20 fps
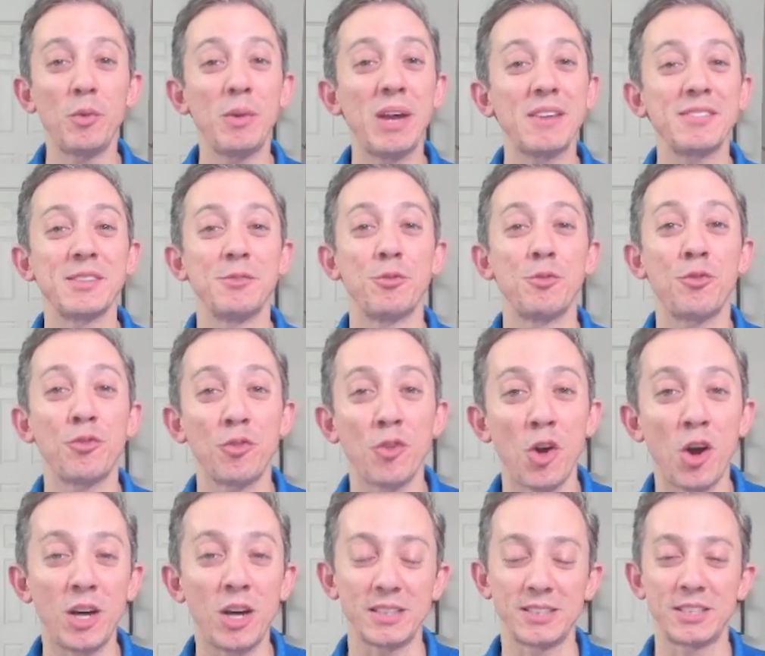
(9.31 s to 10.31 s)
We have some
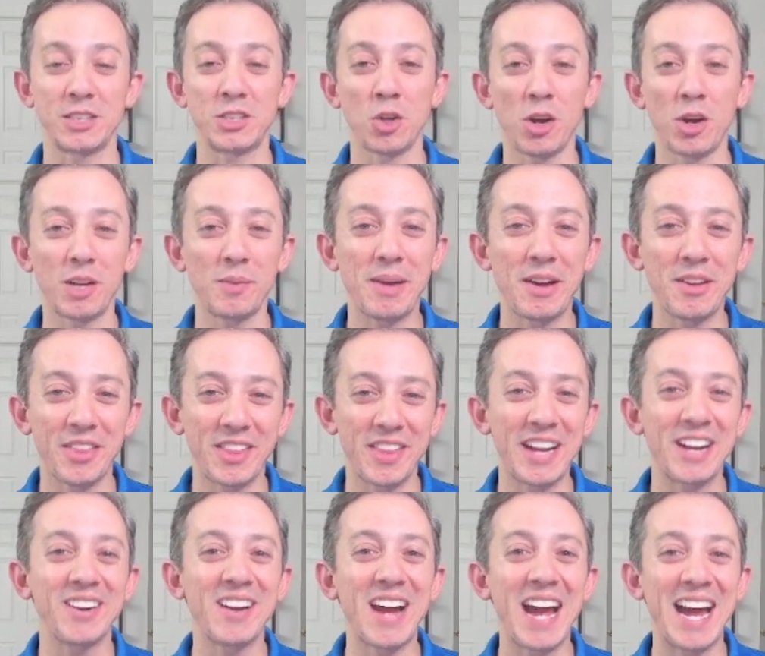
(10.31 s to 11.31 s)
frost to talk about
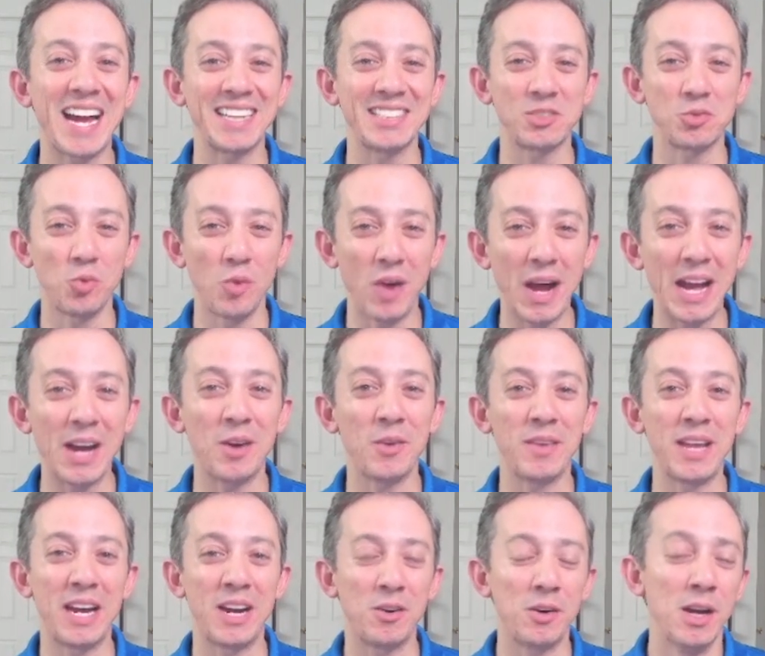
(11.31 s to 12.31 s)
there as well.
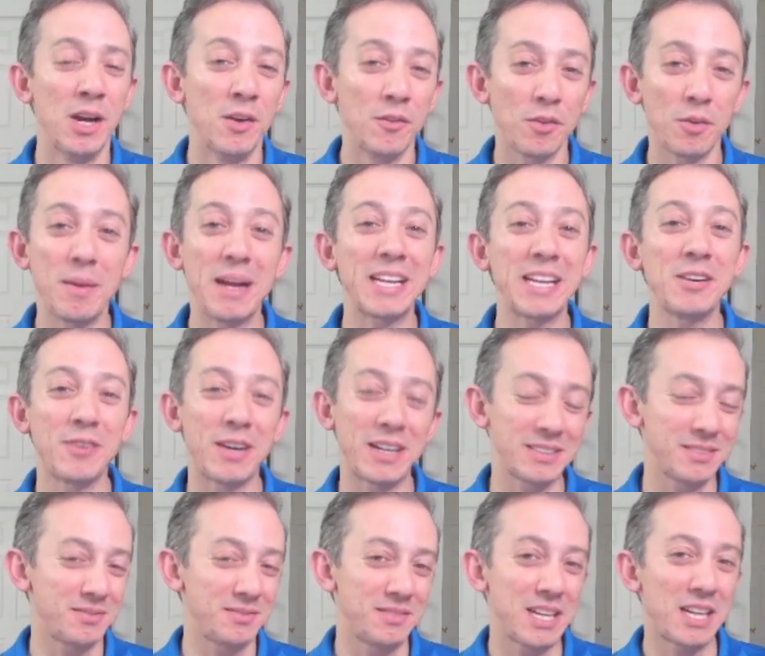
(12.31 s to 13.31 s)
Now, for many of
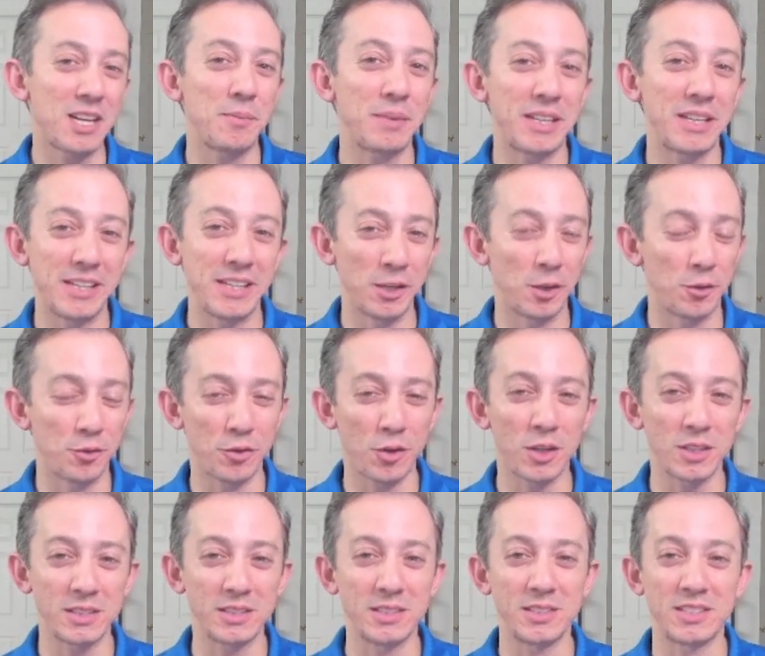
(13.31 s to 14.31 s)
us, not a big deal.
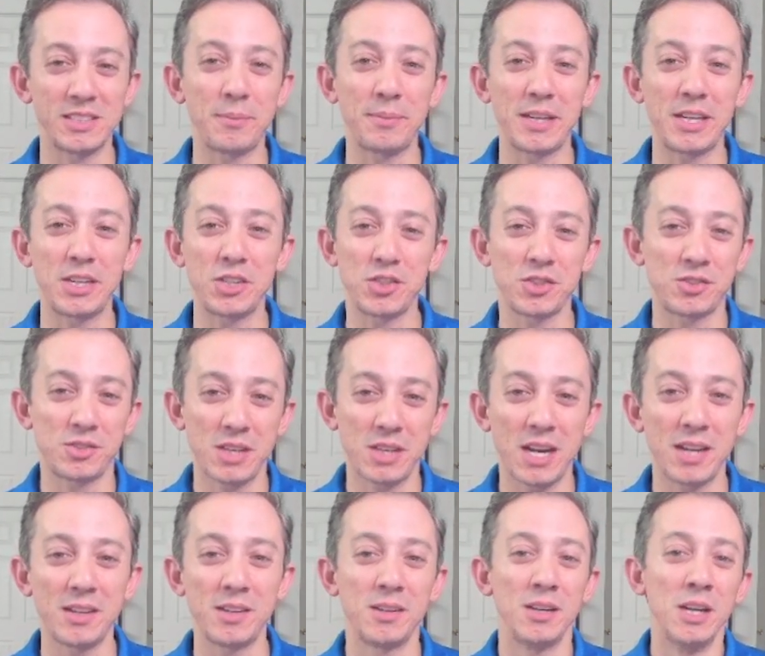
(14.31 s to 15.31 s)
Frost is something that just
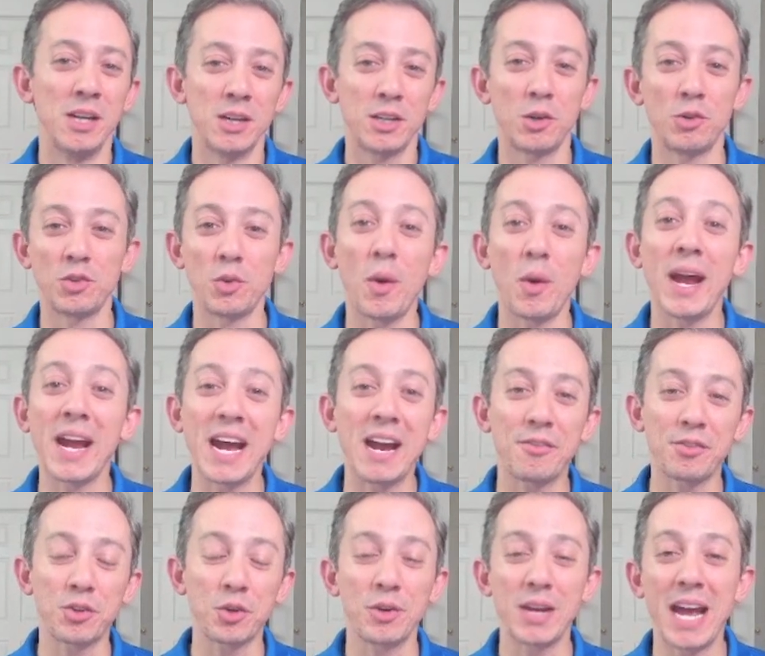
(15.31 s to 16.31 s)
kind of goes away
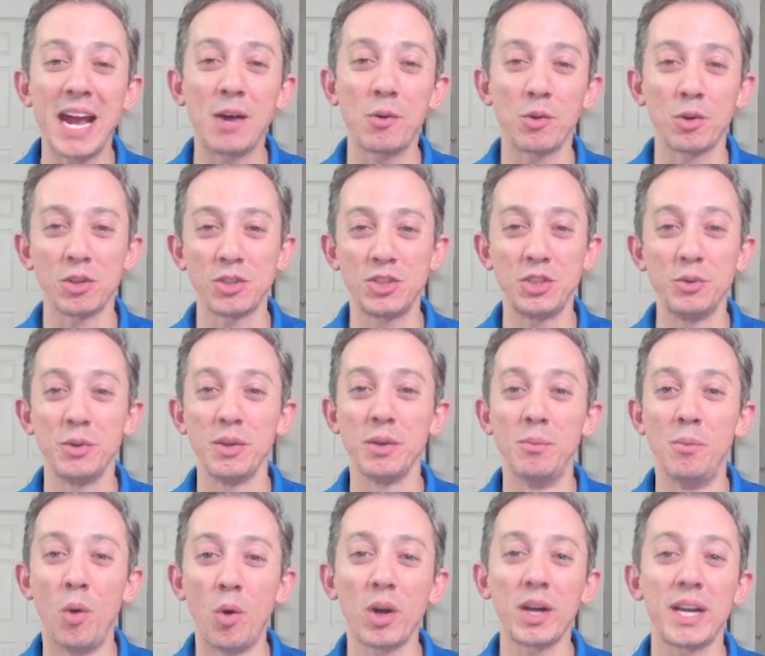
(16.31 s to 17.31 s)
after an hour or two in the
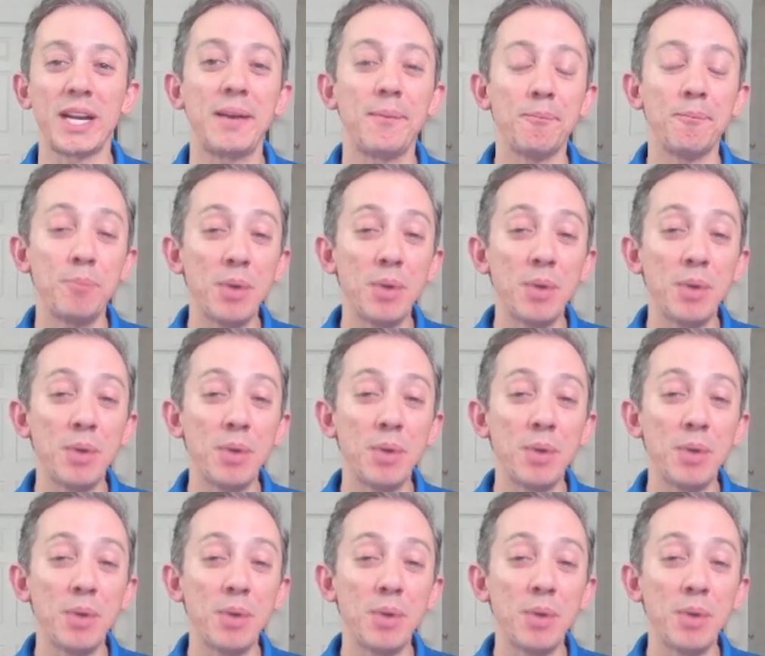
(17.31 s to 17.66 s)
morning.